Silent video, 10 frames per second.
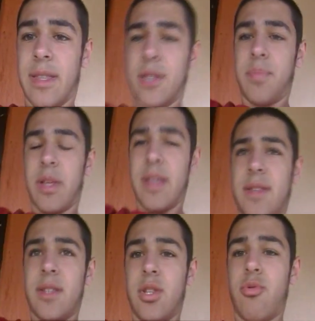like, this
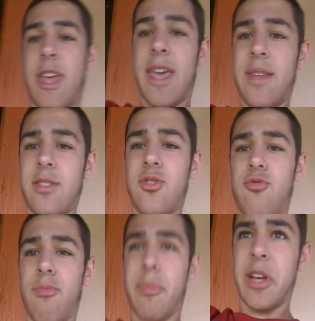place, you can't
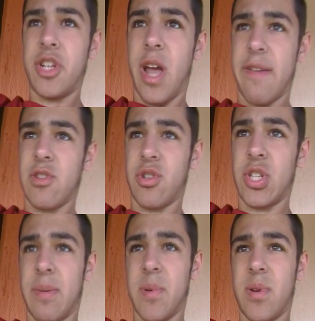do much after
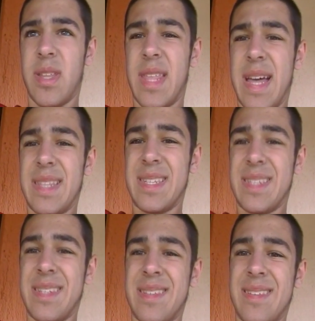supper, and
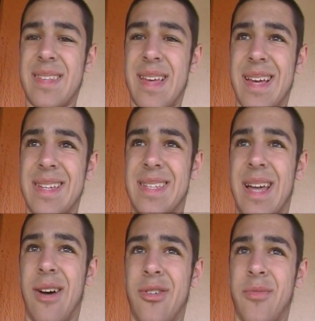that's a
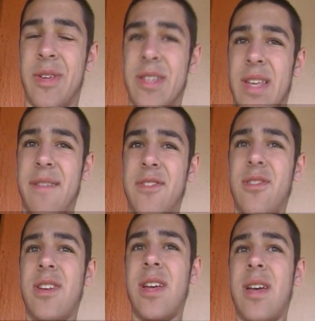downer, because
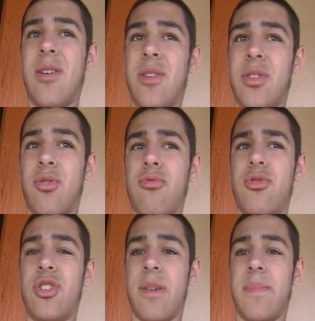on the
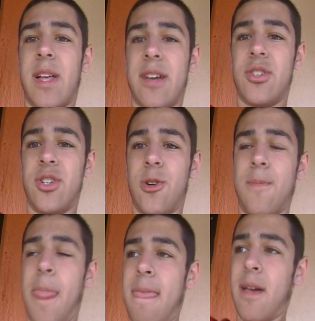cruise ship last
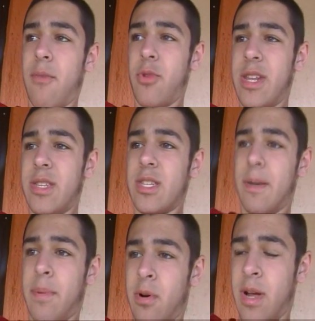year, we'd eat
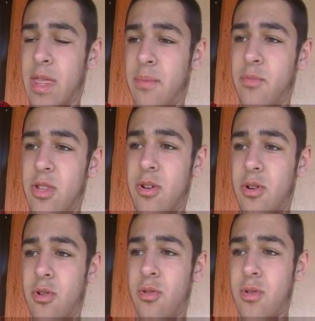supper and then we'd
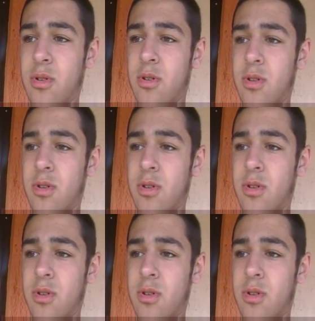go